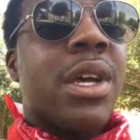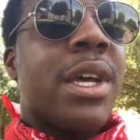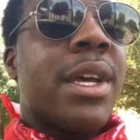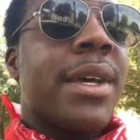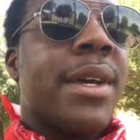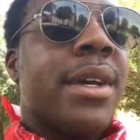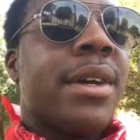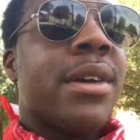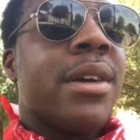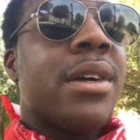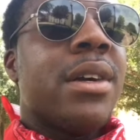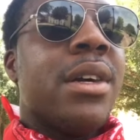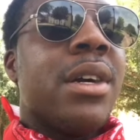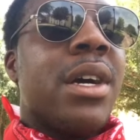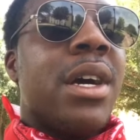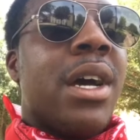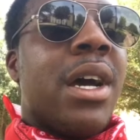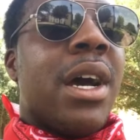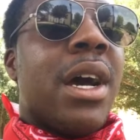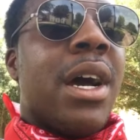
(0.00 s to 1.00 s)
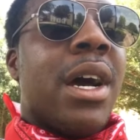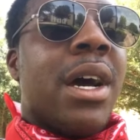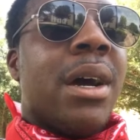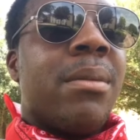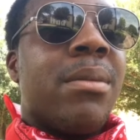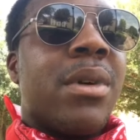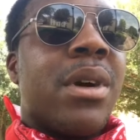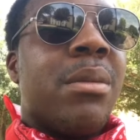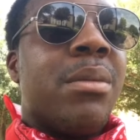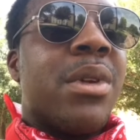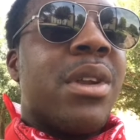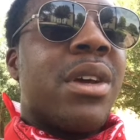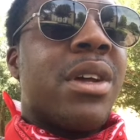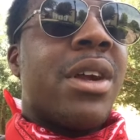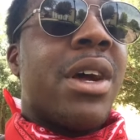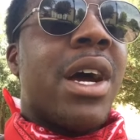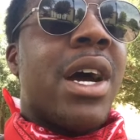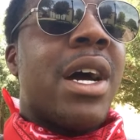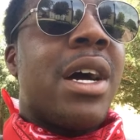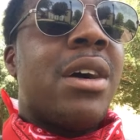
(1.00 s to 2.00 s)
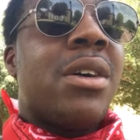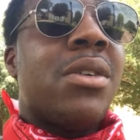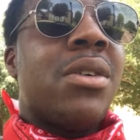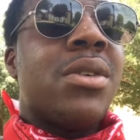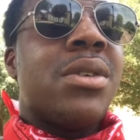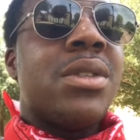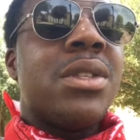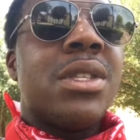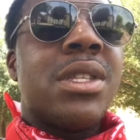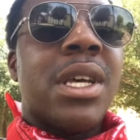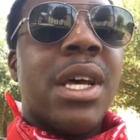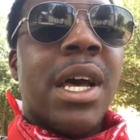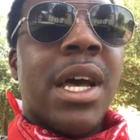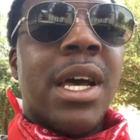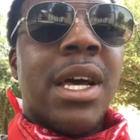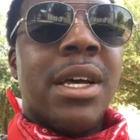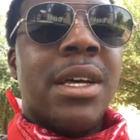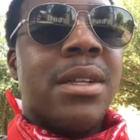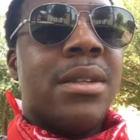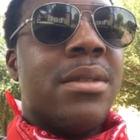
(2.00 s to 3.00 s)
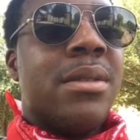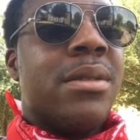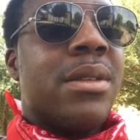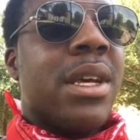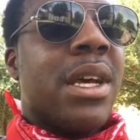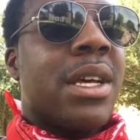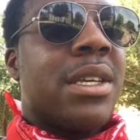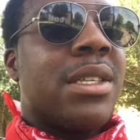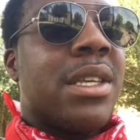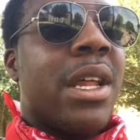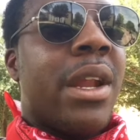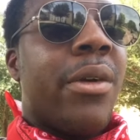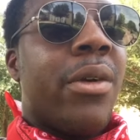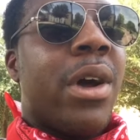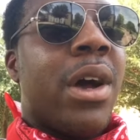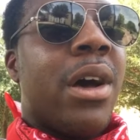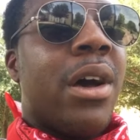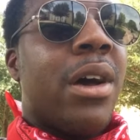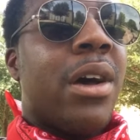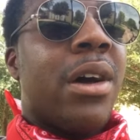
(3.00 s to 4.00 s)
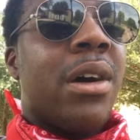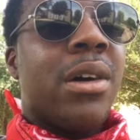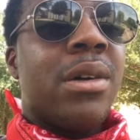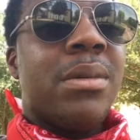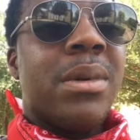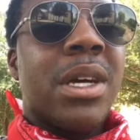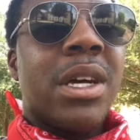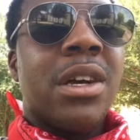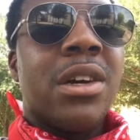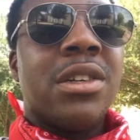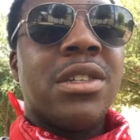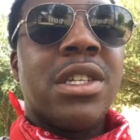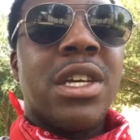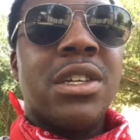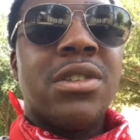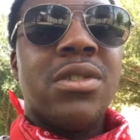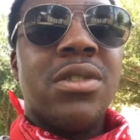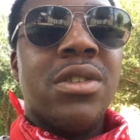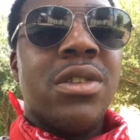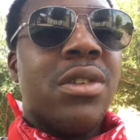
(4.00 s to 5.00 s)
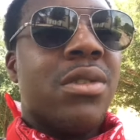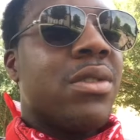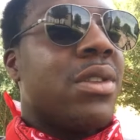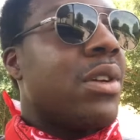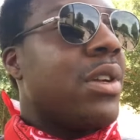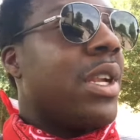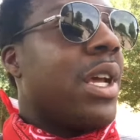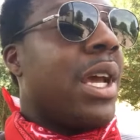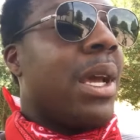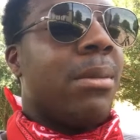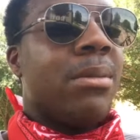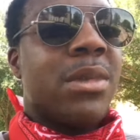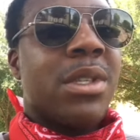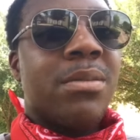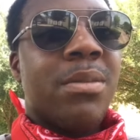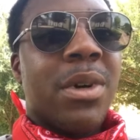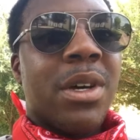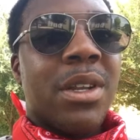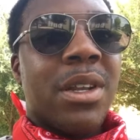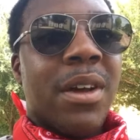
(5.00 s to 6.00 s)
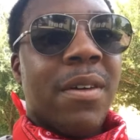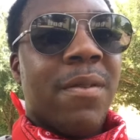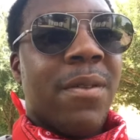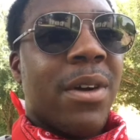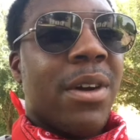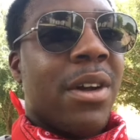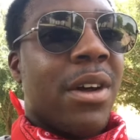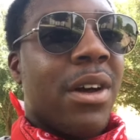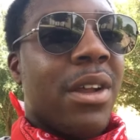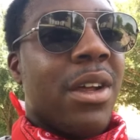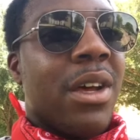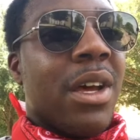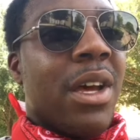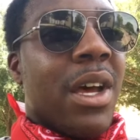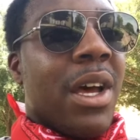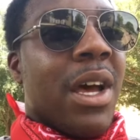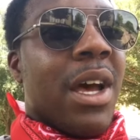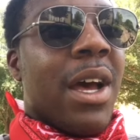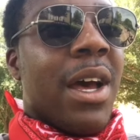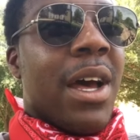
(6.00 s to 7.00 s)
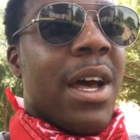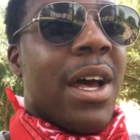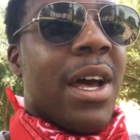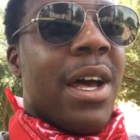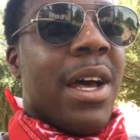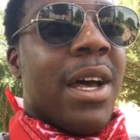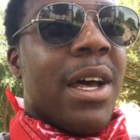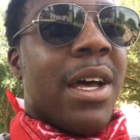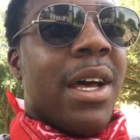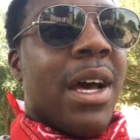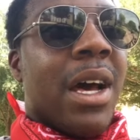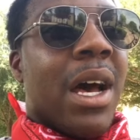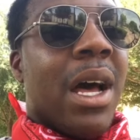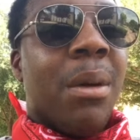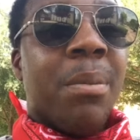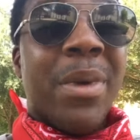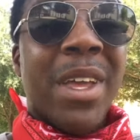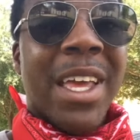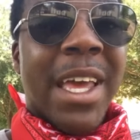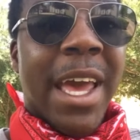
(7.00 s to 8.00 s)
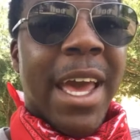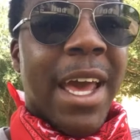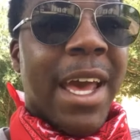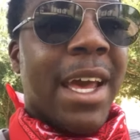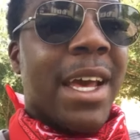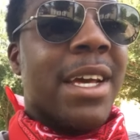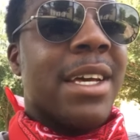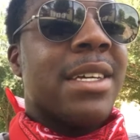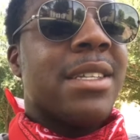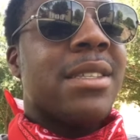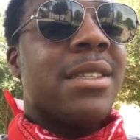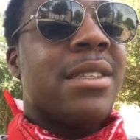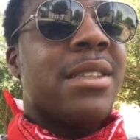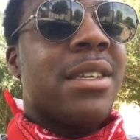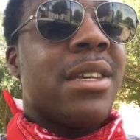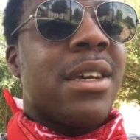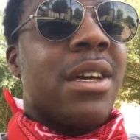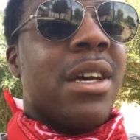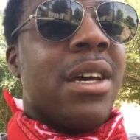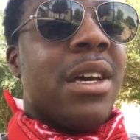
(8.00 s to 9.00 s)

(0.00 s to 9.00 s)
here, Common Grounds and etc. Oh my gosh, I should know their names, but I forgot. Helping Hands